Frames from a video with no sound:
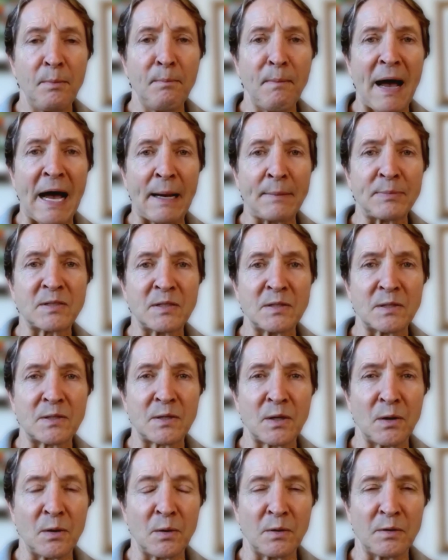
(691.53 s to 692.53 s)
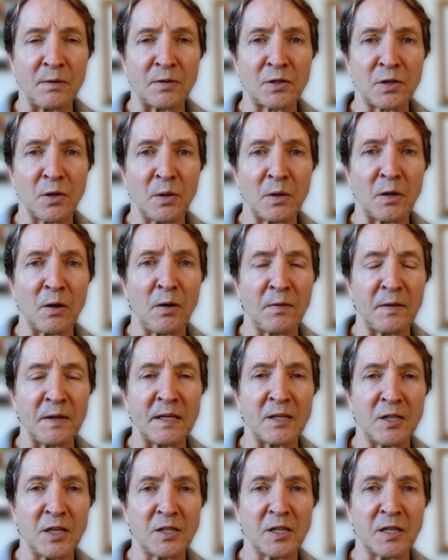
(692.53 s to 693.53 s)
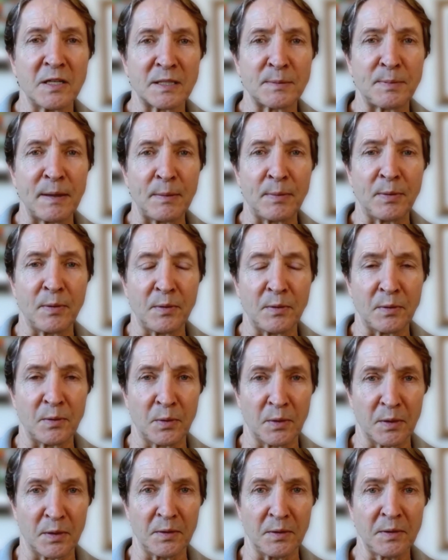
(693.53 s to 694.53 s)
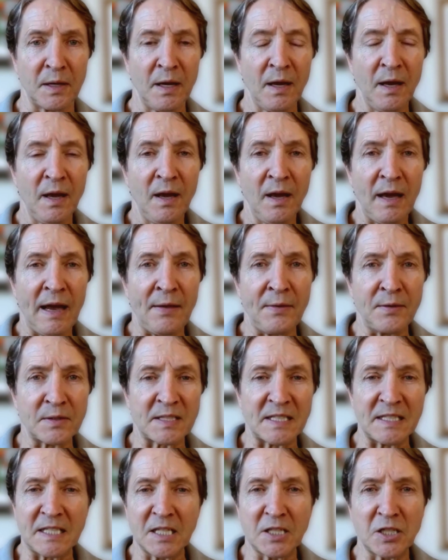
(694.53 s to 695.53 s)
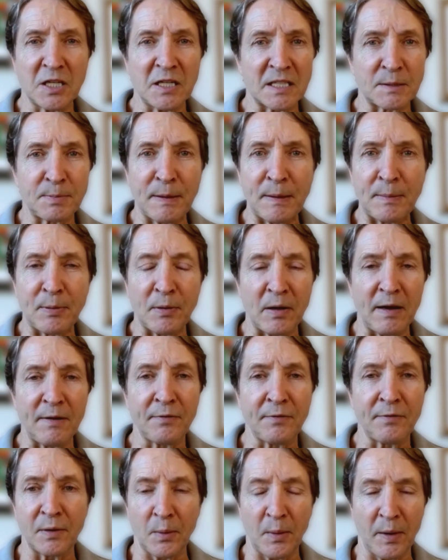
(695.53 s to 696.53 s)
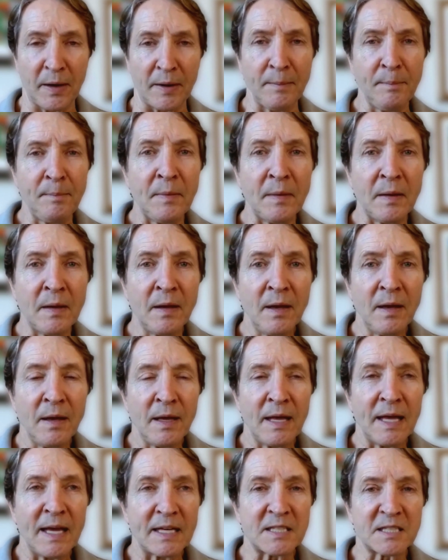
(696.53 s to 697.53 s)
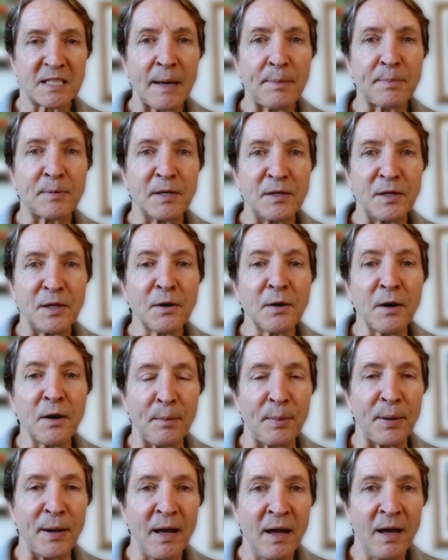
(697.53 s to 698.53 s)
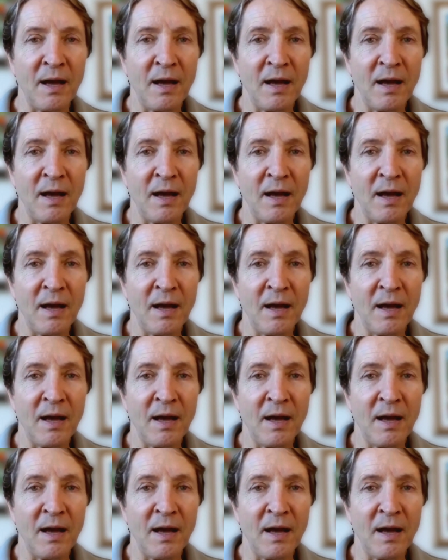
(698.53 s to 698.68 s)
maps and so on of showing all the Indigenous people in the world. And there's Indigenous people everywhere, except in Europe.